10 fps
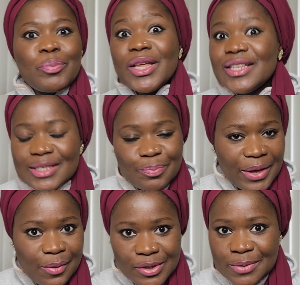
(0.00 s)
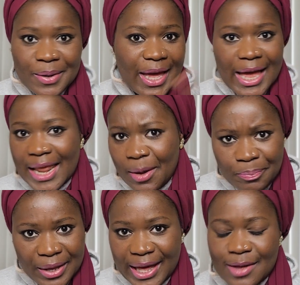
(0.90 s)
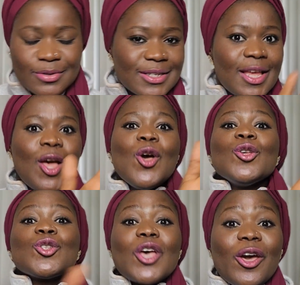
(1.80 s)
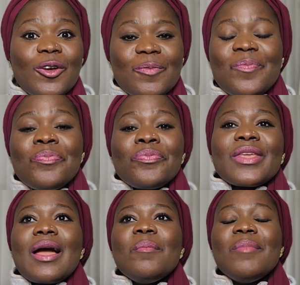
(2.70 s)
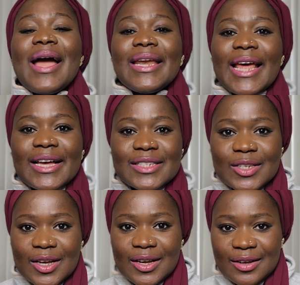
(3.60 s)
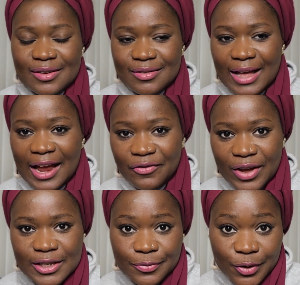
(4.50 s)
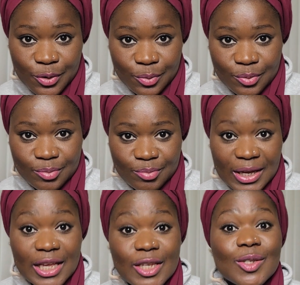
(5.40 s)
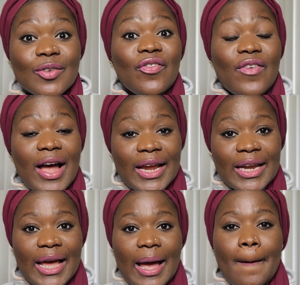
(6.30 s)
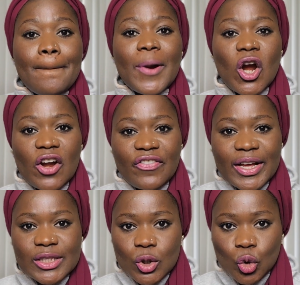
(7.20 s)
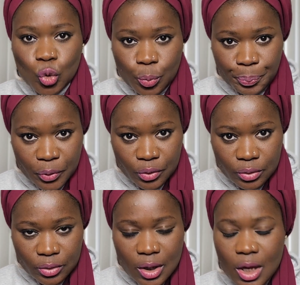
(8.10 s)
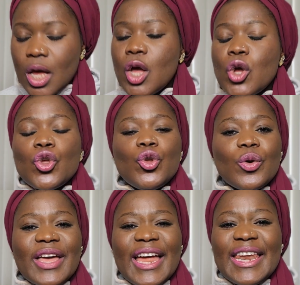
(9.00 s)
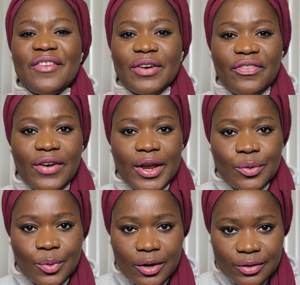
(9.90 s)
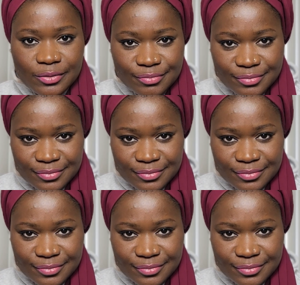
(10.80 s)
please bear with me and help me count. So my next advice for you is to find a perfect group. You can never find one,